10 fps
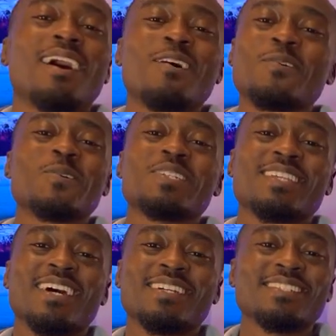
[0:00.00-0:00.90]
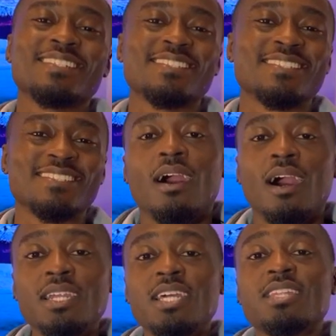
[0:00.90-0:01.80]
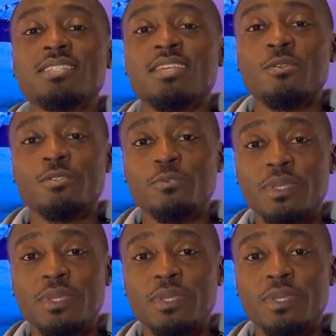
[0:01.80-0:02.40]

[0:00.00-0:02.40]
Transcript: a oh, P. How cool is that? Unlike the Sonos